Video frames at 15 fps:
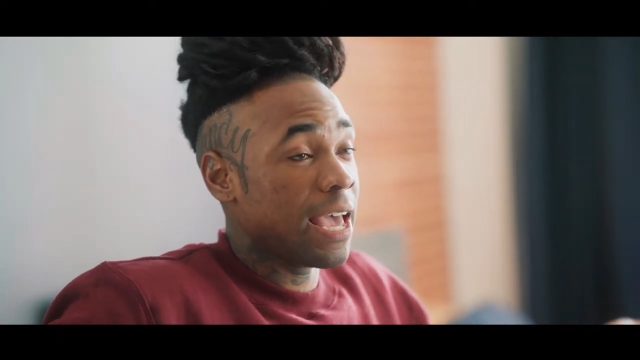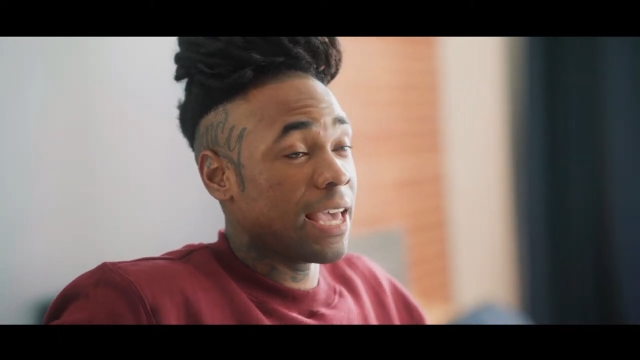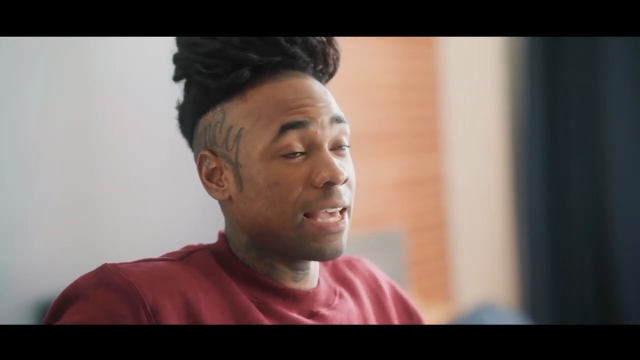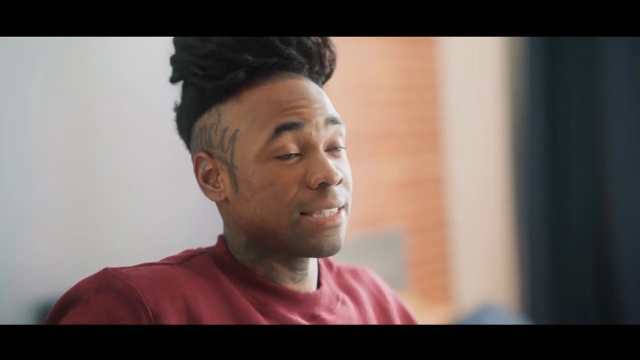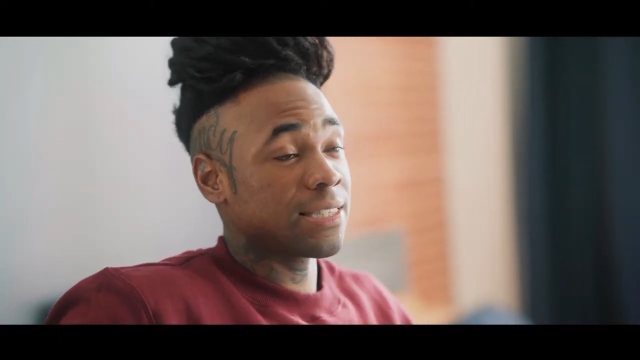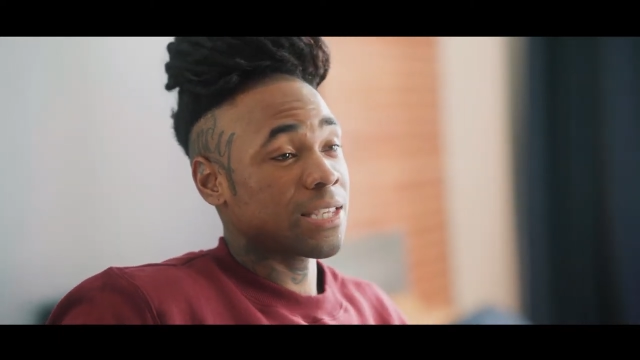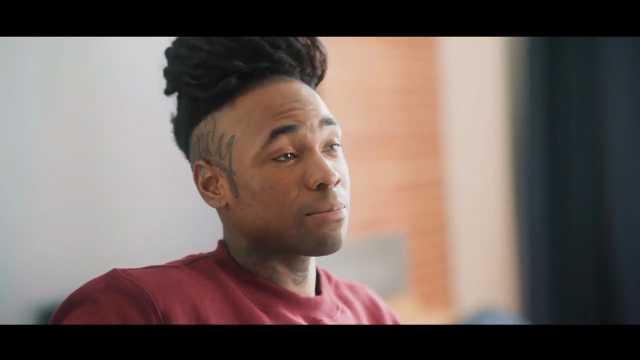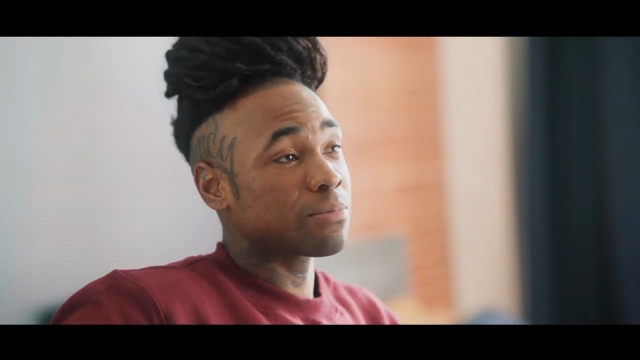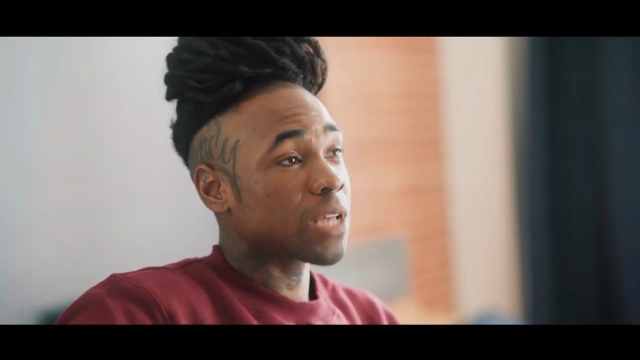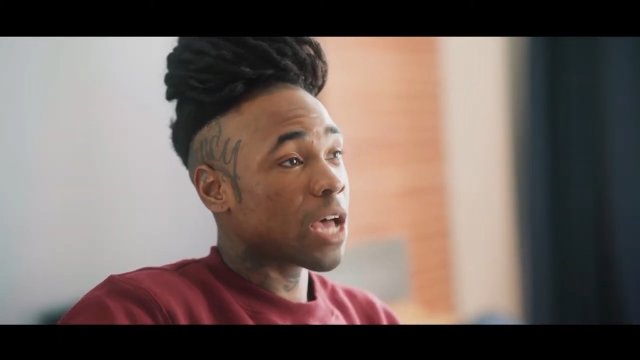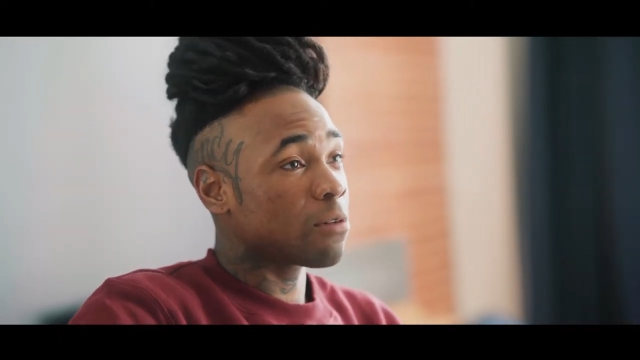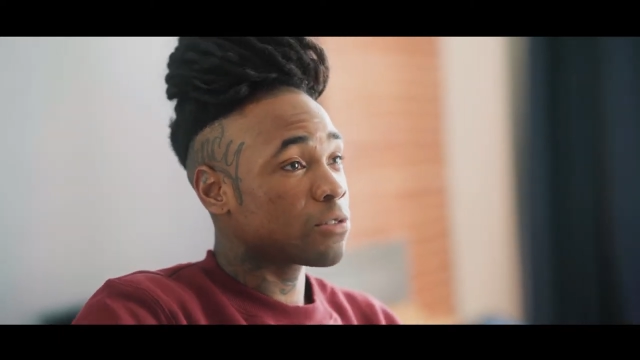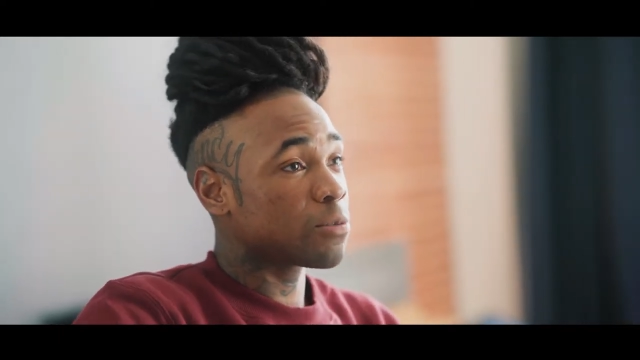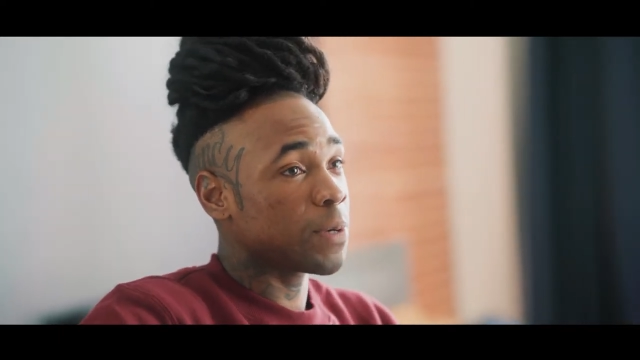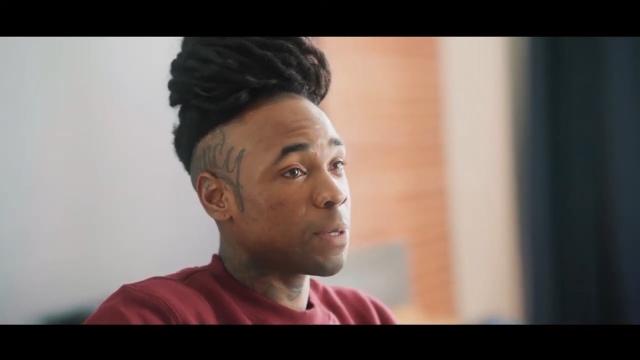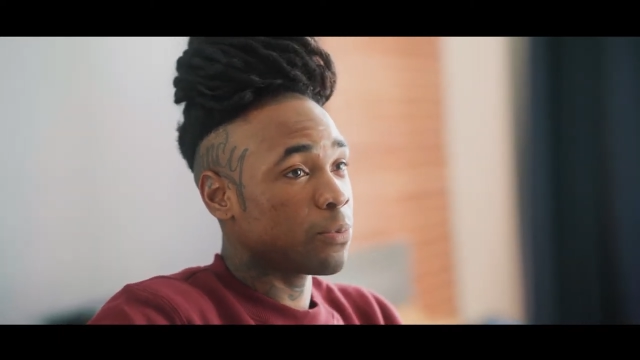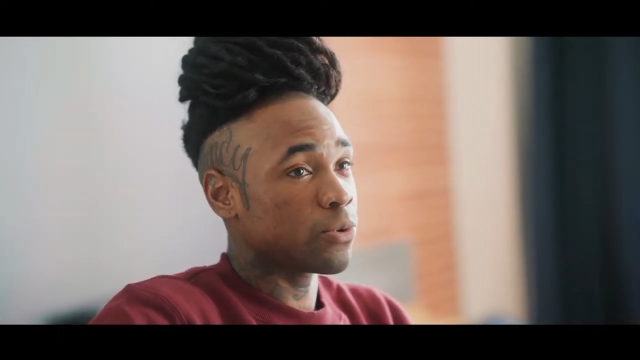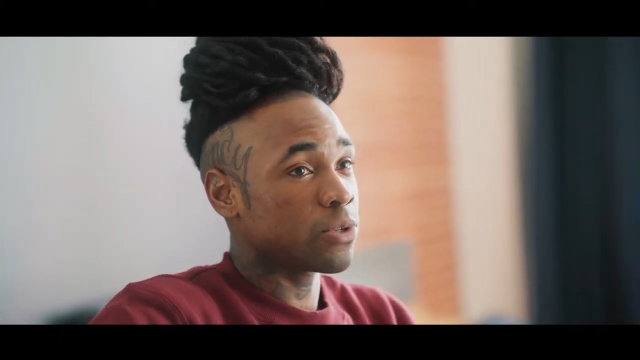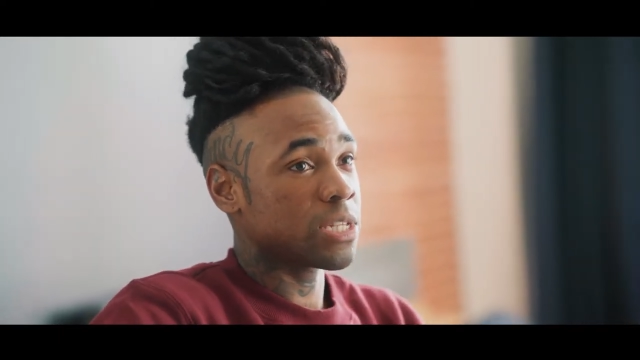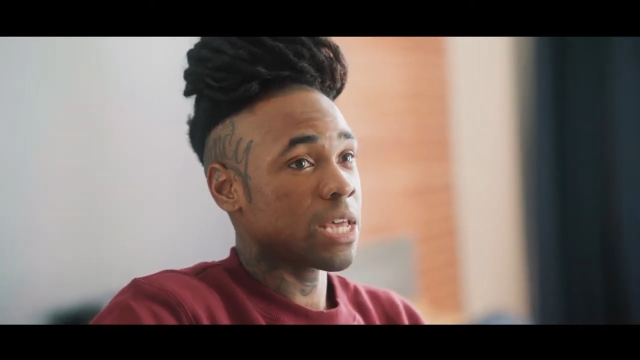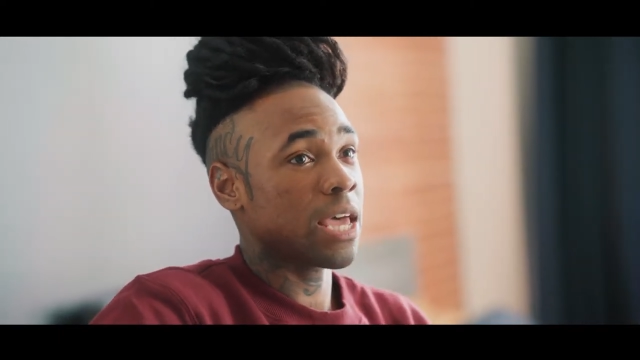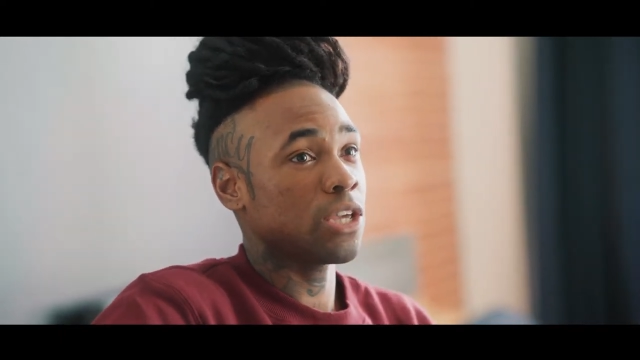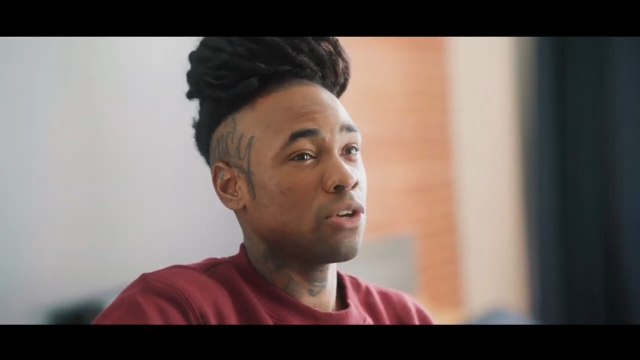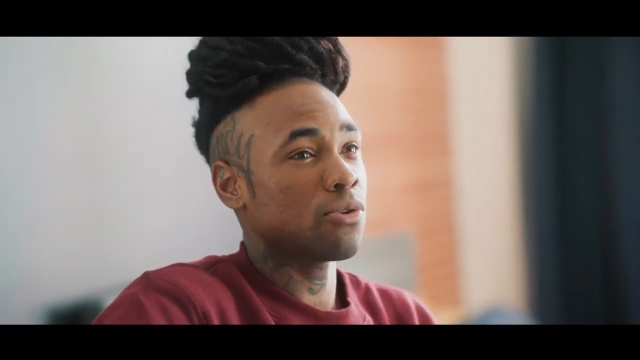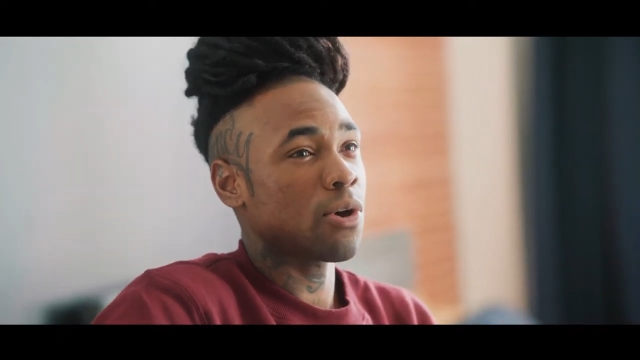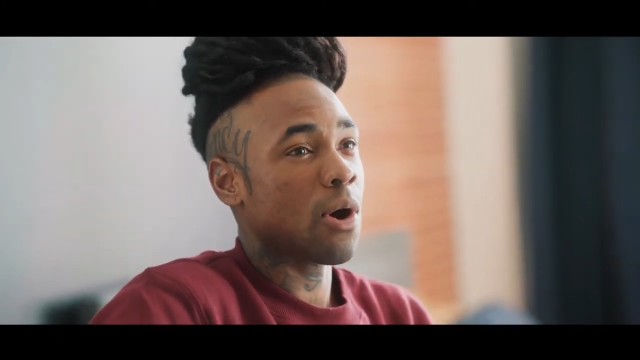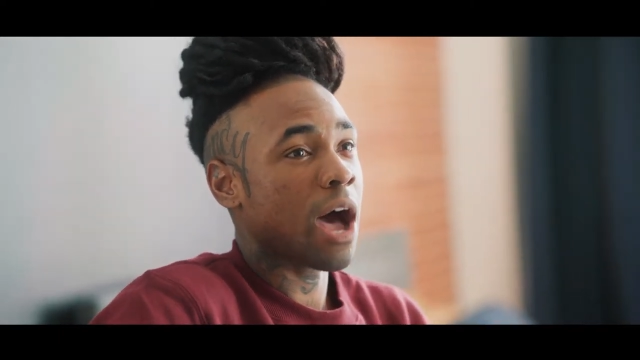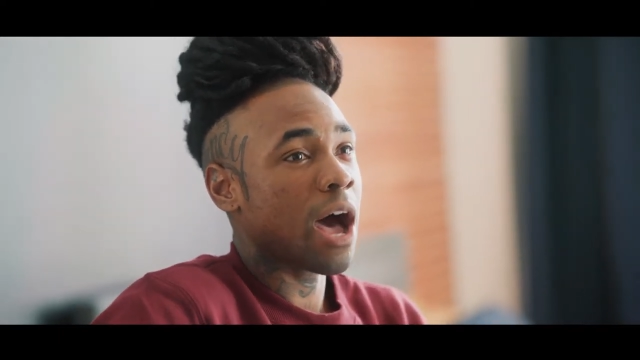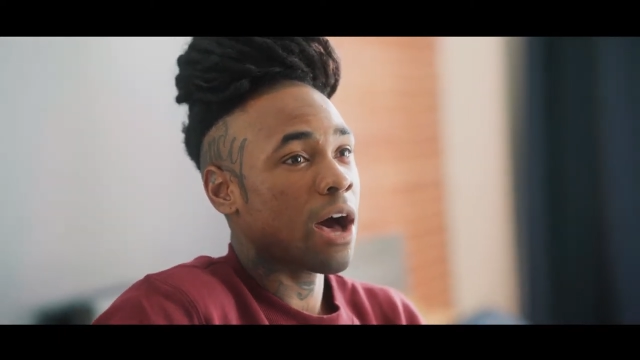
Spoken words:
And sometimes people say, you know,